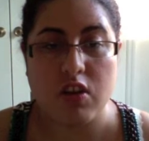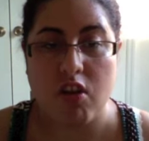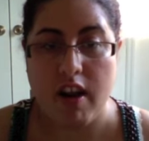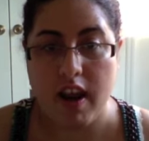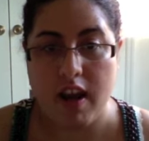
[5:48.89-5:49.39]
your
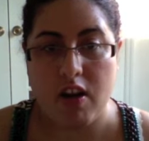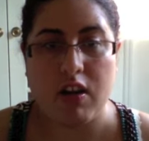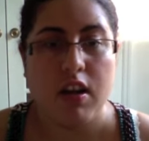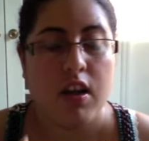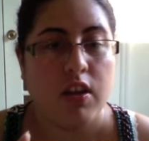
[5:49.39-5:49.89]

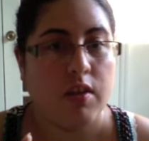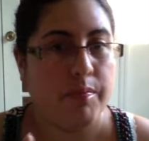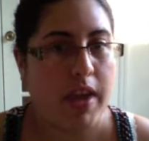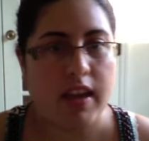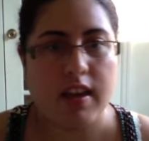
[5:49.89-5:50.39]
hair,
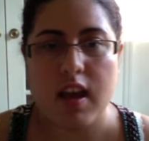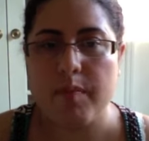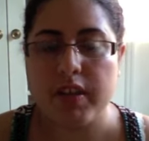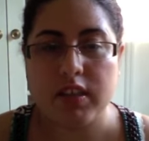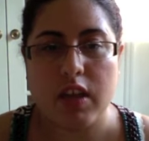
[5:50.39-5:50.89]
makeup,
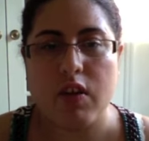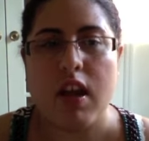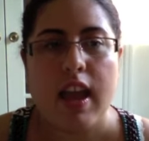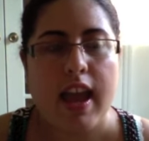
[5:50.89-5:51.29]
etc.